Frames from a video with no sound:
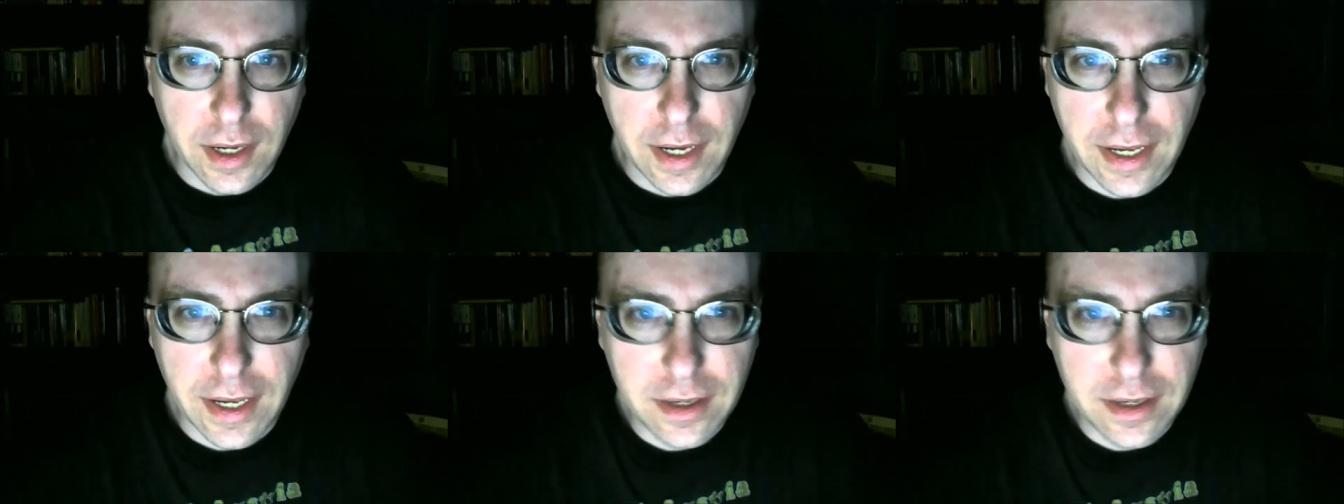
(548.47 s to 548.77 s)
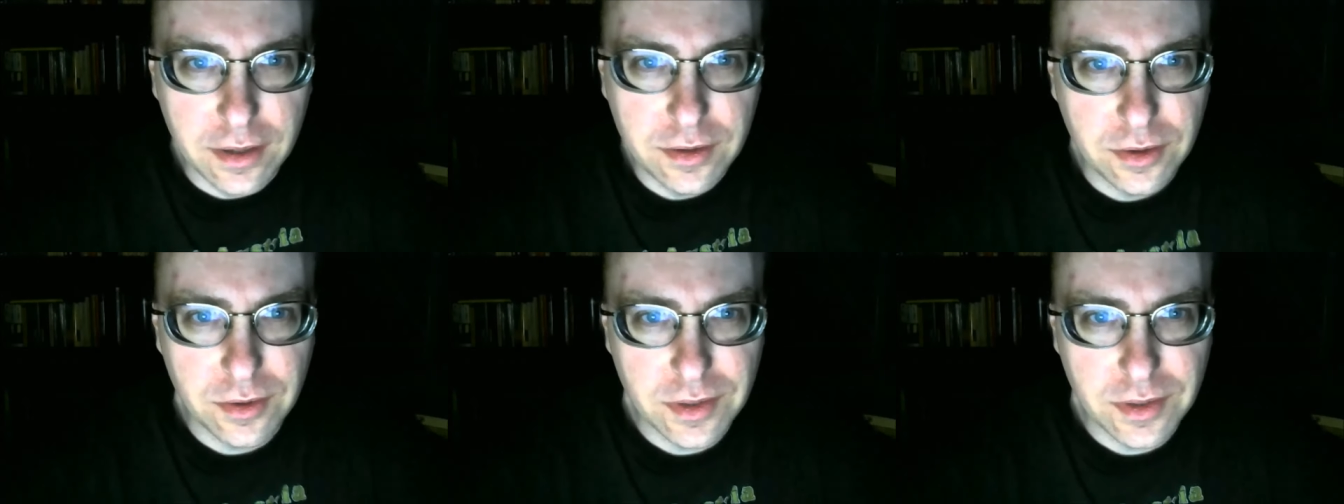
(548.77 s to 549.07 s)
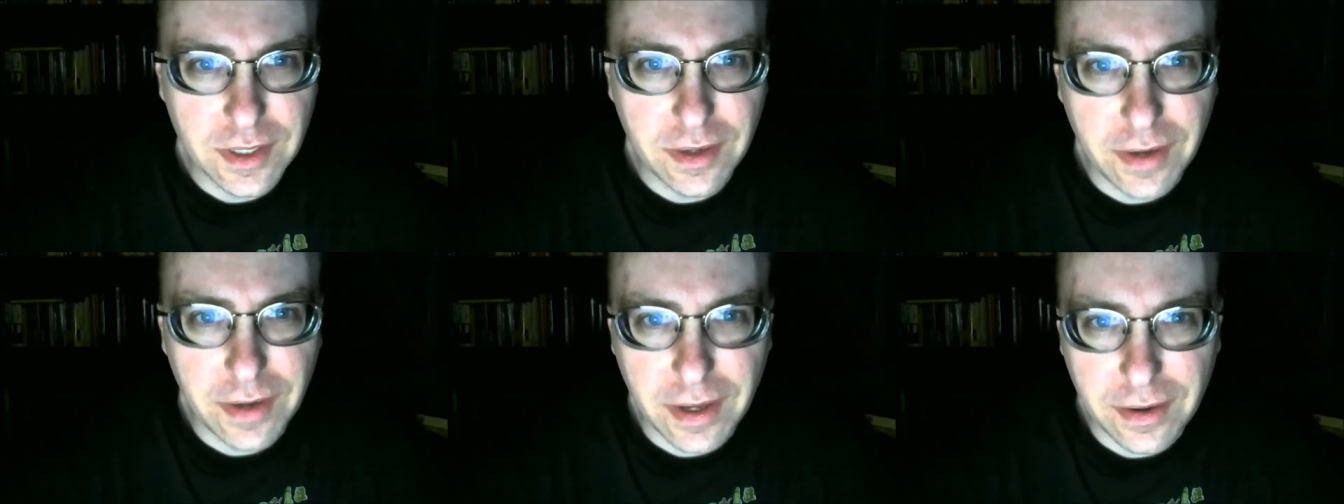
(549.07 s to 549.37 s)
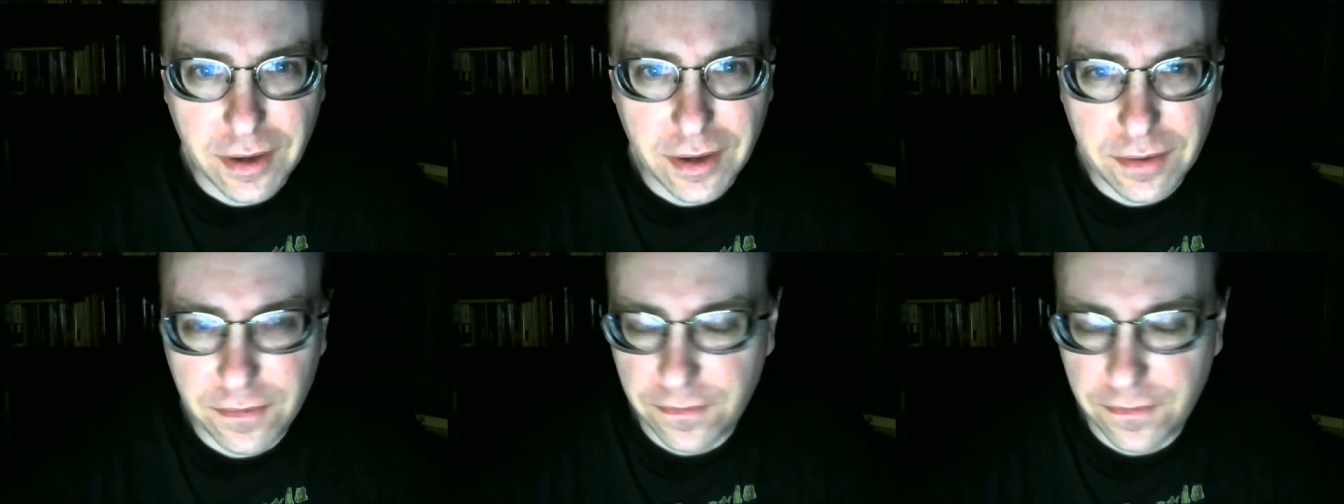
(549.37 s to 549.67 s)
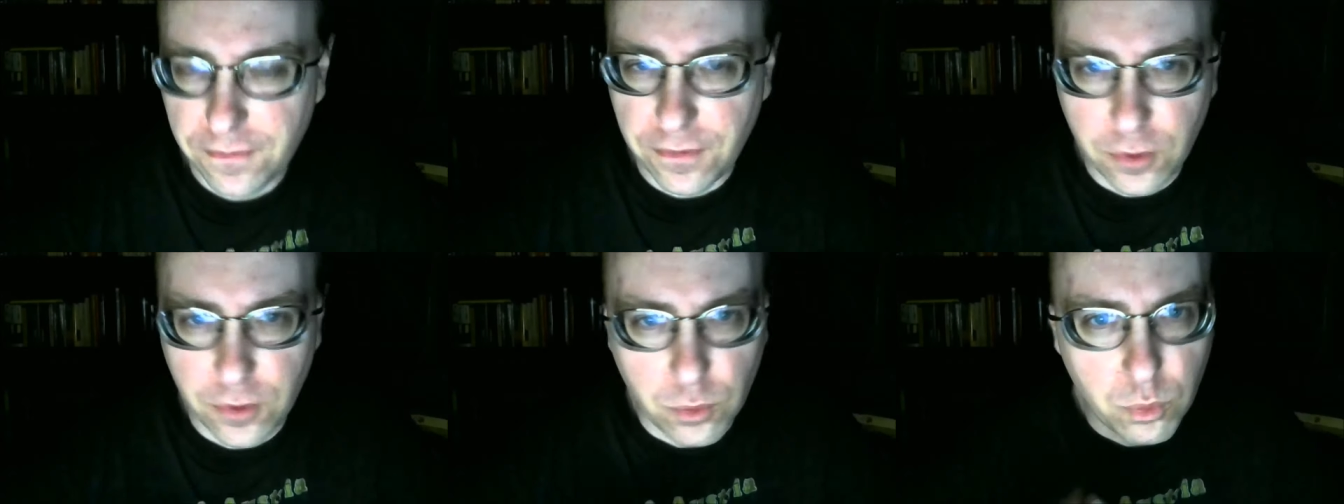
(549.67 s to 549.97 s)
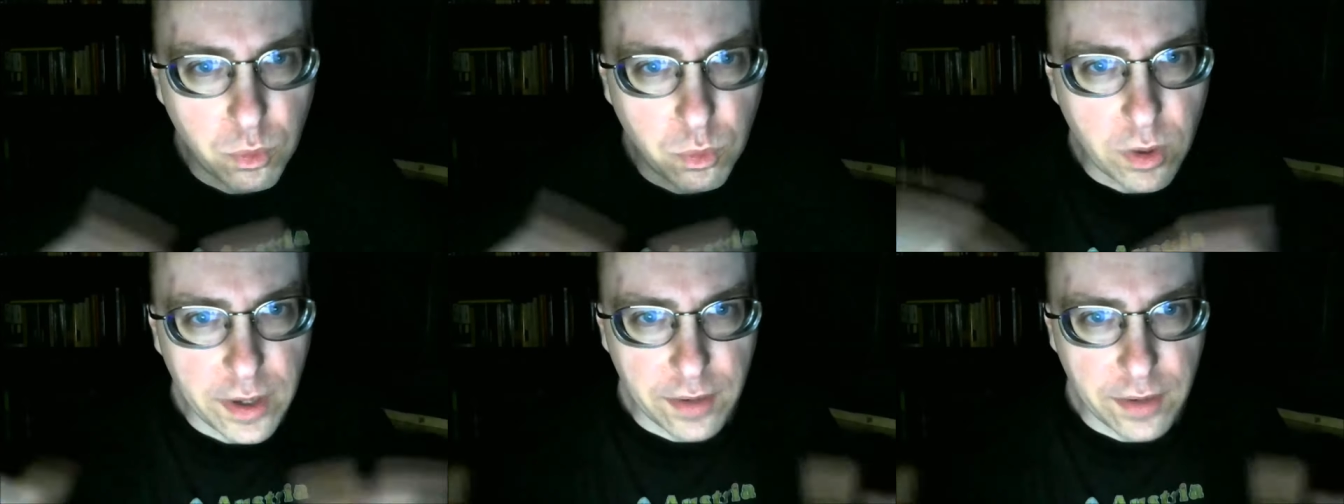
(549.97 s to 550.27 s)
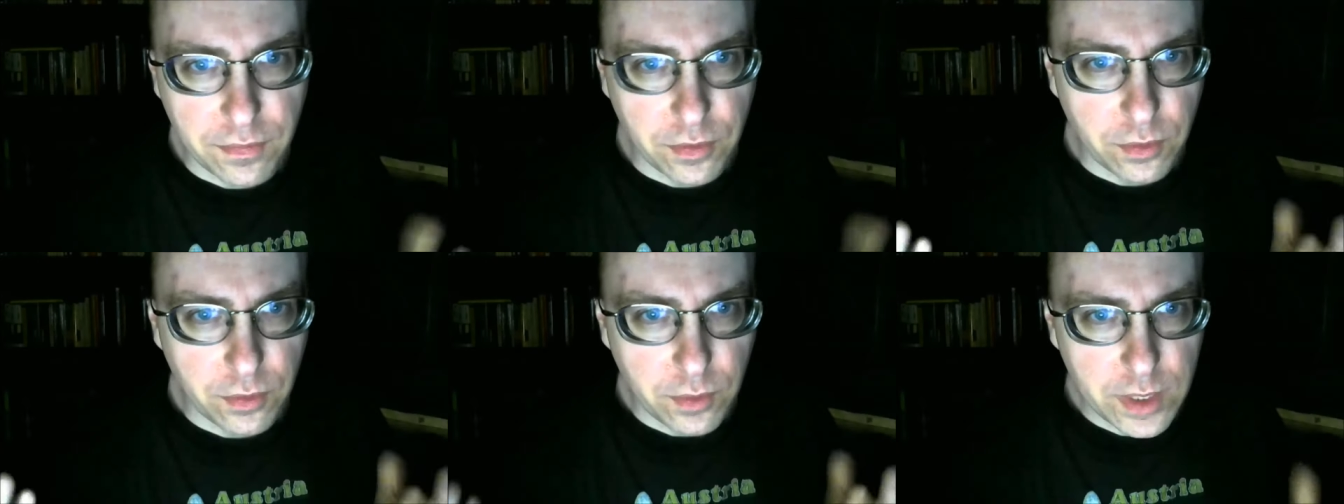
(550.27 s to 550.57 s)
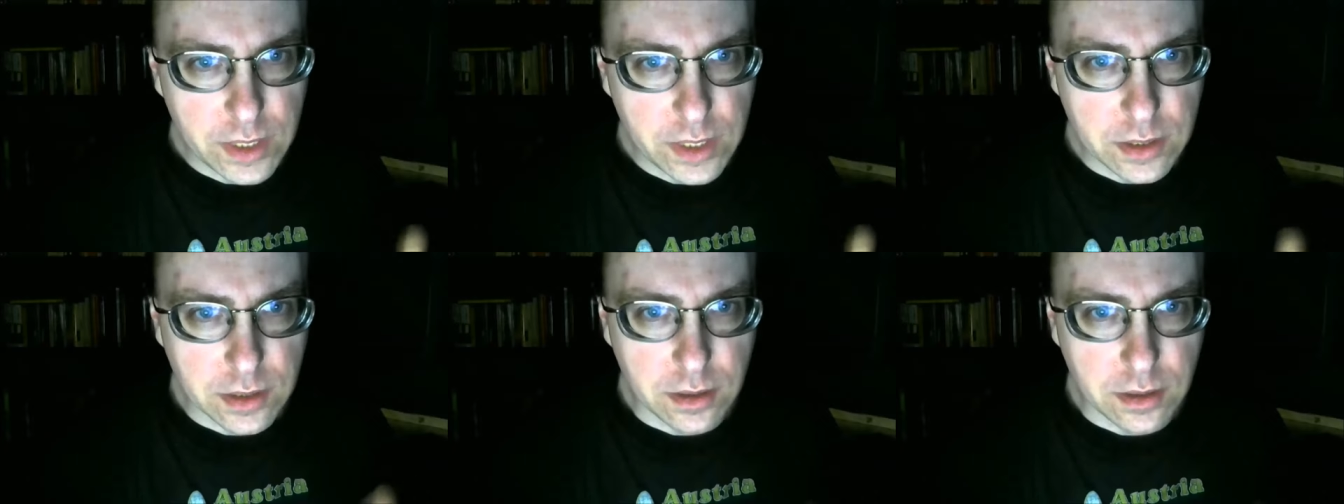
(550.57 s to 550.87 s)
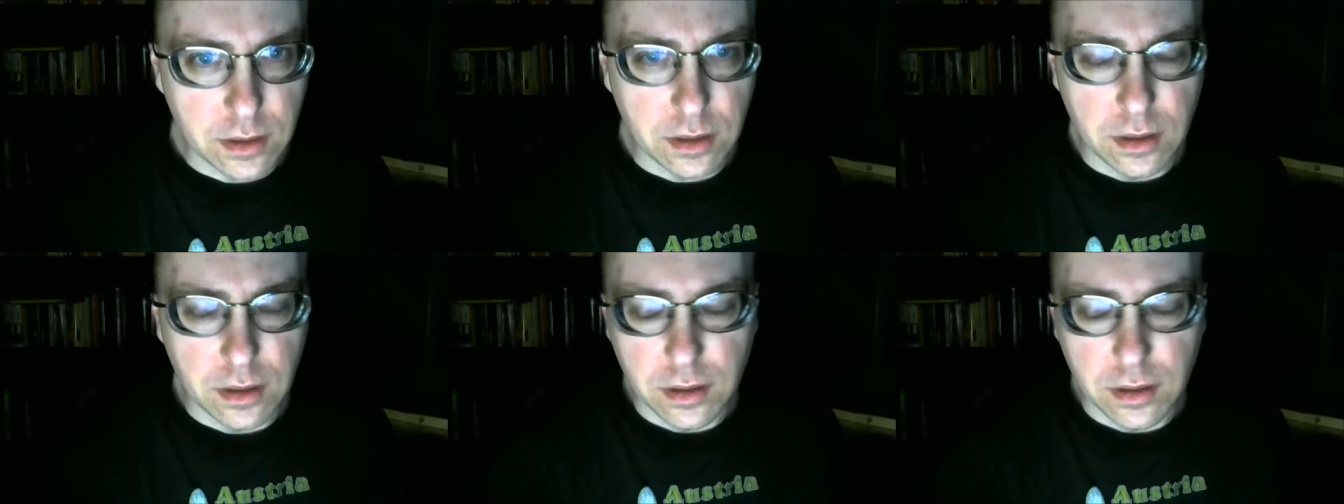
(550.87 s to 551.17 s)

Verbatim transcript: And it turns out, for whatever reason,